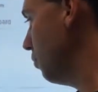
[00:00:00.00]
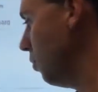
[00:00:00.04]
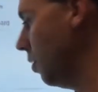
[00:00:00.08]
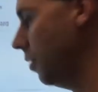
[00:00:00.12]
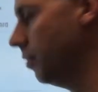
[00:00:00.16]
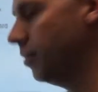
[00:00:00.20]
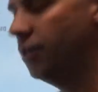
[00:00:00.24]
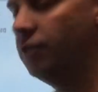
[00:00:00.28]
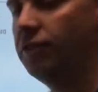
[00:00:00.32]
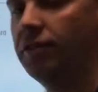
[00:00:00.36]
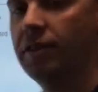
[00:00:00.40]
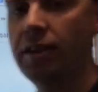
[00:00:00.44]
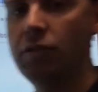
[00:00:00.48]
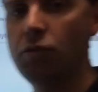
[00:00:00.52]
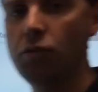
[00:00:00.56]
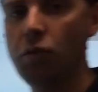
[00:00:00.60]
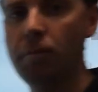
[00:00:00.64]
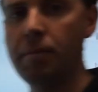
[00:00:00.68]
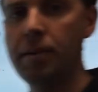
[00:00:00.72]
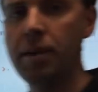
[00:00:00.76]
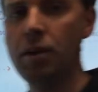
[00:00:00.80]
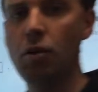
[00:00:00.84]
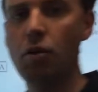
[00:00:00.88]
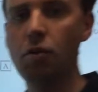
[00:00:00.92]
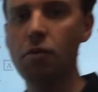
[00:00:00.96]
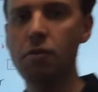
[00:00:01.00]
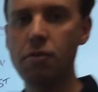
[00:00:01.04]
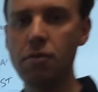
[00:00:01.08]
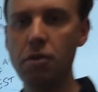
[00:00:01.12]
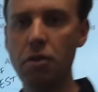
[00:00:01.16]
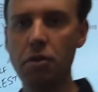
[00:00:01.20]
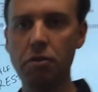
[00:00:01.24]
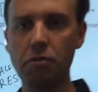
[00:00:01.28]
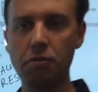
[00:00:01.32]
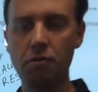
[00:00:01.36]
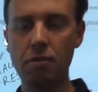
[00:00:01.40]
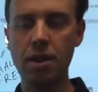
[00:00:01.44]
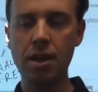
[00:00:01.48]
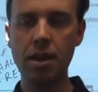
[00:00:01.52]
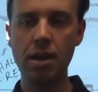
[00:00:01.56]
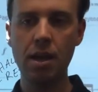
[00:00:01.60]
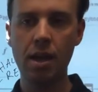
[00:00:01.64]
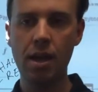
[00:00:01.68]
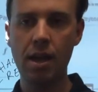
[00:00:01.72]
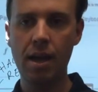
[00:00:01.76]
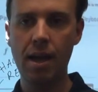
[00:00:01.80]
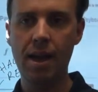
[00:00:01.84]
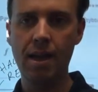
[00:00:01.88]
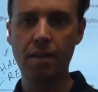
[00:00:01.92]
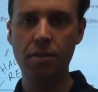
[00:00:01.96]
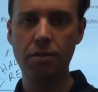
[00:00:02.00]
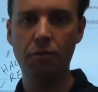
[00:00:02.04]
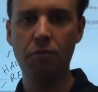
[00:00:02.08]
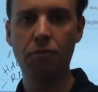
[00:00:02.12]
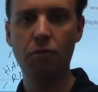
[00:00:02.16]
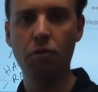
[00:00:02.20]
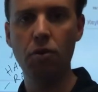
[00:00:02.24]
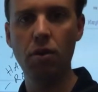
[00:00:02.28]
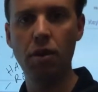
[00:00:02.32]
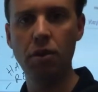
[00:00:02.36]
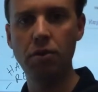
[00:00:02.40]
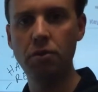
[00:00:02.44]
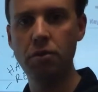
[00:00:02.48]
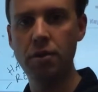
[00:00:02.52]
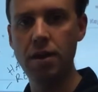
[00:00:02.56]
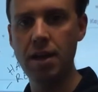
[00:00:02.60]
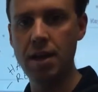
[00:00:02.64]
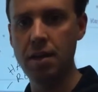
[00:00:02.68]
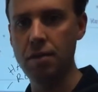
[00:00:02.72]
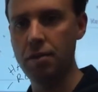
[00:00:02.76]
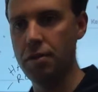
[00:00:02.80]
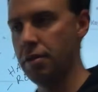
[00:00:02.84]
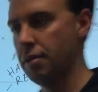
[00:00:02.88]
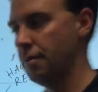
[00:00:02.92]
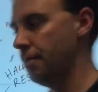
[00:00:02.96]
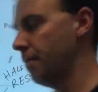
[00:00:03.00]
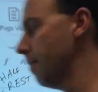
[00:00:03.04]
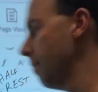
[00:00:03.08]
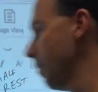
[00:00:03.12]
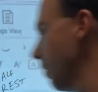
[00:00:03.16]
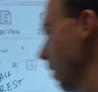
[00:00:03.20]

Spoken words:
parentheses will be over the 3 and the 4 underneath.